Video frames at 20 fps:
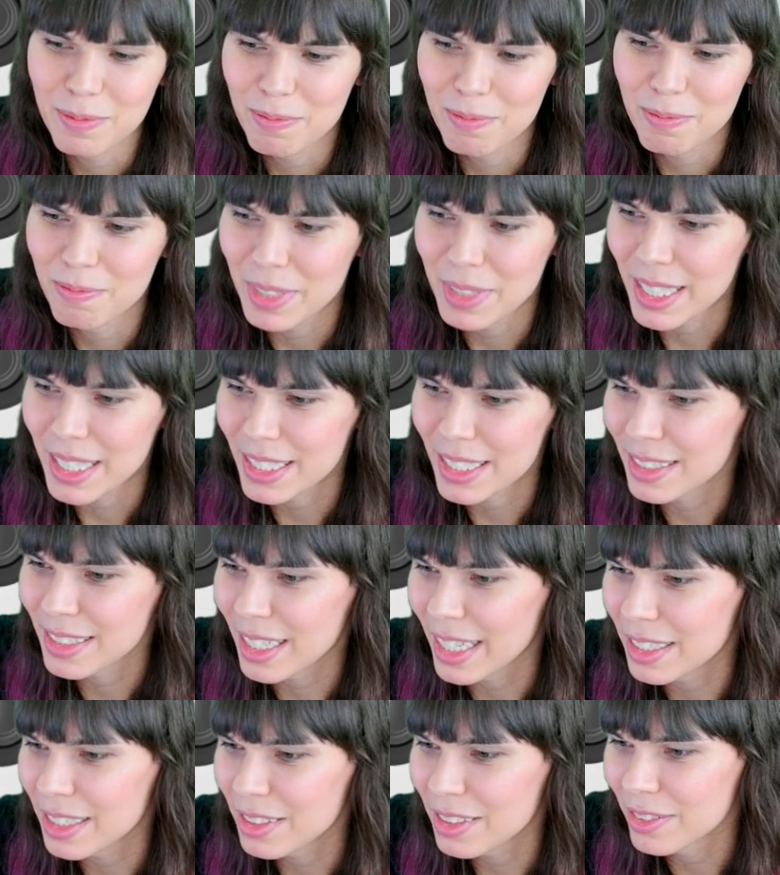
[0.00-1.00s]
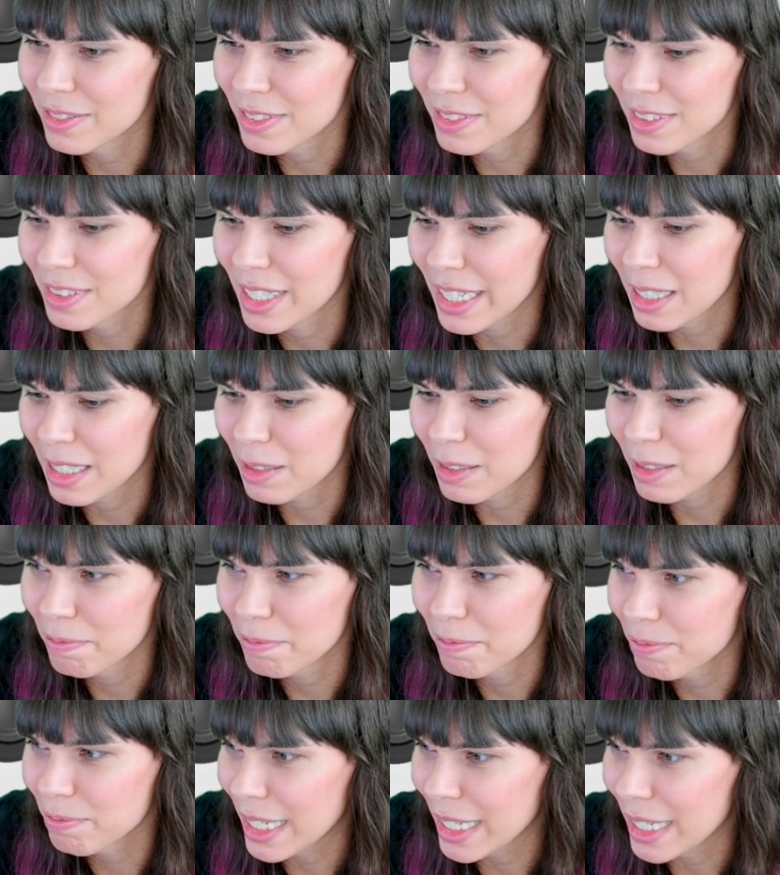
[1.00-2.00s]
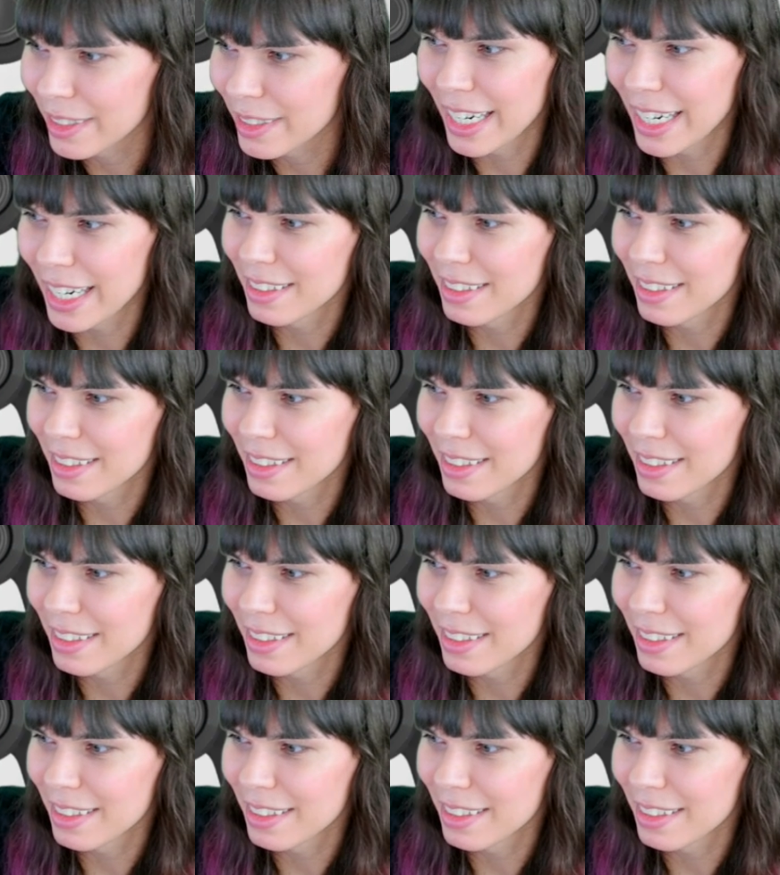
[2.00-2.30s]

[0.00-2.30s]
because I don't like Battle.net.